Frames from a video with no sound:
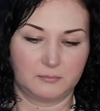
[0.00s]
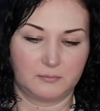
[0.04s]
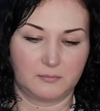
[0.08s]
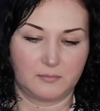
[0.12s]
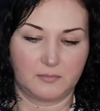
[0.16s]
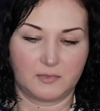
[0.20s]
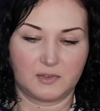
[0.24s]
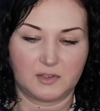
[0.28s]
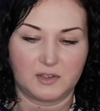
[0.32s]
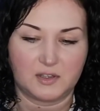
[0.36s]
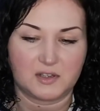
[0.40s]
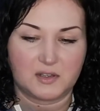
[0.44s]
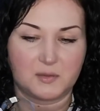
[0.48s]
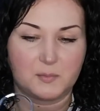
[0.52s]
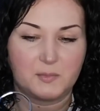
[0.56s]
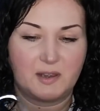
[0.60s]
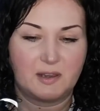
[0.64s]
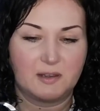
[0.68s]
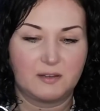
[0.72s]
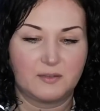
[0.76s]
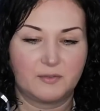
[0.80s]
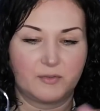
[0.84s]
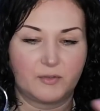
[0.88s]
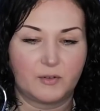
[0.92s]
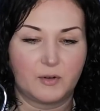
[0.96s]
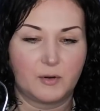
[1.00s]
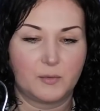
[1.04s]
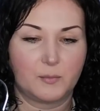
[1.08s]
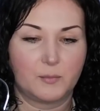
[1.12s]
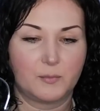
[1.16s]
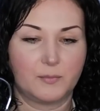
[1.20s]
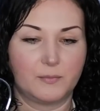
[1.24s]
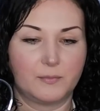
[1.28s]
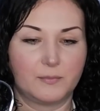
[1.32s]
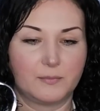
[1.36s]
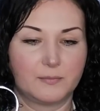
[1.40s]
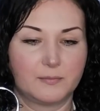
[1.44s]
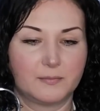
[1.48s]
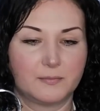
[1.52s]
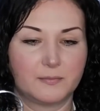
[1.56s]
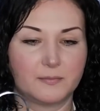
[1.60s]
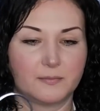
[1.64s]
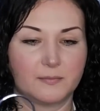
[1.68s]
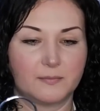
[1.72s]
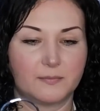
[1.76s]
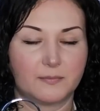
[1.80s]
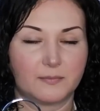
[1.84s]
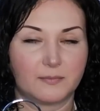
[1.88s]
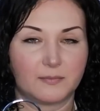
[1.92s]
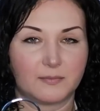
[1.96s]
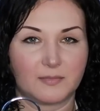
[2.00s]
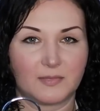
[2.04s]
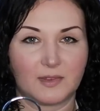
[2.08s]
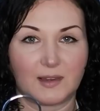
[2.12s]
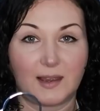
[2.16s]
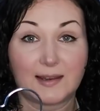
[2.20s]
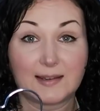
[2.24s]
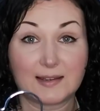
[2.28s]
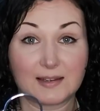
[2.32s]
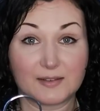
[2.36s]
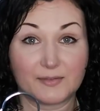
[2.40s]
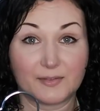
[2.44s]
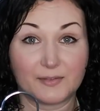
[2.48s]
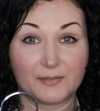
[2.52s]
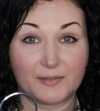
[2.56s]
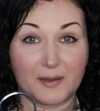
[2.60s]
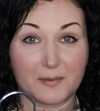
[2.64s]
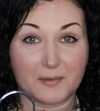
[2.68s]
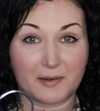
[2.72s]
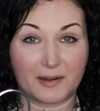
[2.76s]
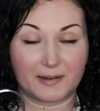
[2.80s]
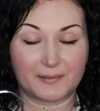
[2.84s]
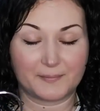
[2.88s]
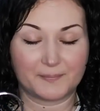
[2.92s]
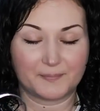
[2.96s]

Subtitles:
just made from different fabric.